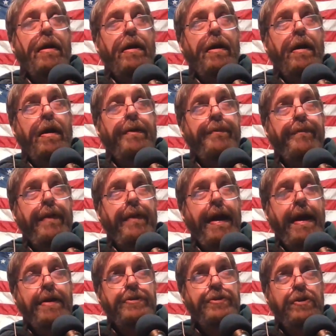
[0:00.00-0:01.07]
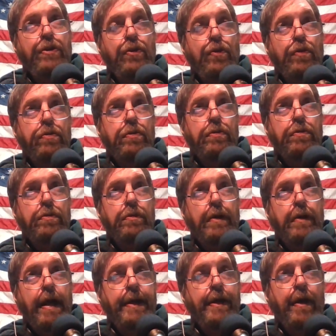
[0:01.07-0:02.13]

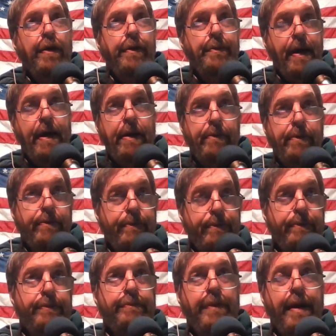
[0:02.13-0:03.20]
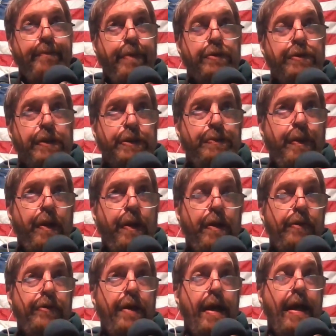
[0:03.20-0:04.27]
I know in my personal
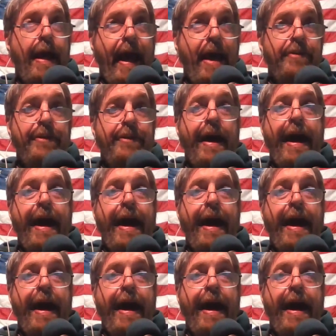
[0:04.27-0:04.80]
experience, as I